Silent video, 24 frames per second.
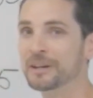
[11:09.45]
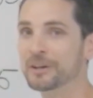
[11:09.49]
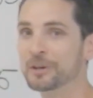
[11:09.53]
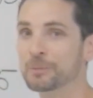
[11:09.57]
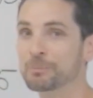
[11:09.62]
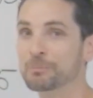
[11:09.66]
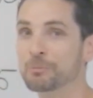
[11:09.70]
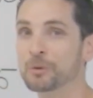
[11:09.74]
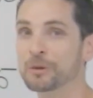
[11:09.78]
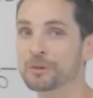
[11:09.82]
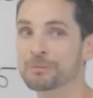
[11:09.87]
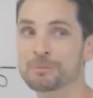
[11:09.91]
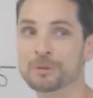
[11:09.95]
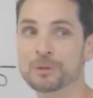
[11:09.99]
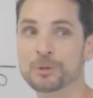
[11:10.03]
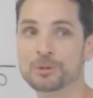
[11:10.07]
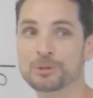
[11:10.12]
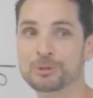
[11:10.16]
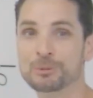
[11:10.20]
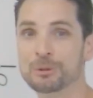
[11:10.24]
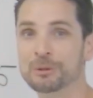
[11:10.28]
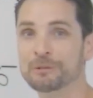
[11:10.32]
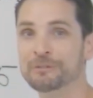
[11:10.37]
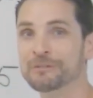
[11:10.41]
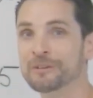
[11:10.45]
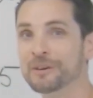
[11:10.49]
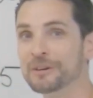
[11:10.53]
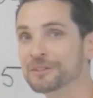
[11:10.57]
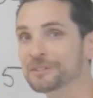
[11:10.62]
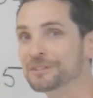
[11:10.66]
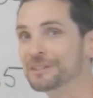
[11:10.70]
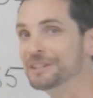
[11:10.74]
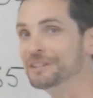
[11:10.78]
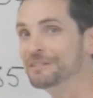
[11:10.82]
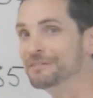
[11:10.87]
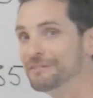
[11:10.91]
Or with mutual
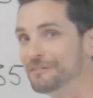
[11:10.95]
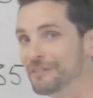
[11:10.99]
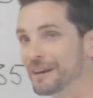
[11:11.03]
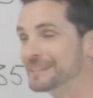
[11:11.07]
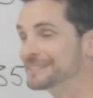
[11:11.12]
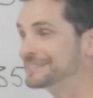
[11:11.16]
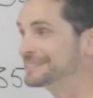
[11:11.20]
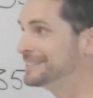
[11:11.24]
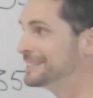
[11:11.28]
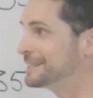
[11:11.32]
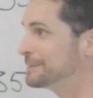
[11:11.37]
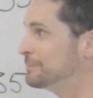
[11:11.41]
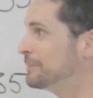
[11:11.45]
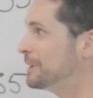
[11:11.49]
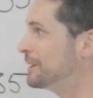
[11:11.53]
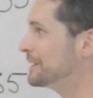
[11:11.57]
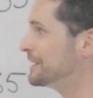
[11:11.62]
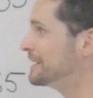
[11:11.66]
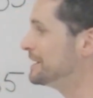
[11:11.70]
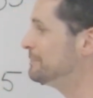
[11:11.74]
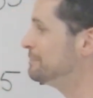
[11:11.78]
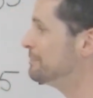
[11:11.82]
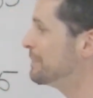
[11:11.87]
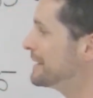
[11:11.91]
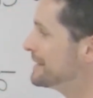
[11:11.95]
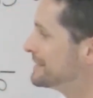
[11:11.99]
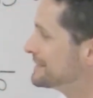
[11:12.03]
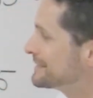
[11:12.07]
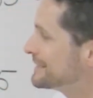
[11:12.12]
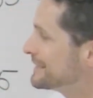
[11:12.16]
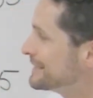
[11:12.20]
funds, investing money based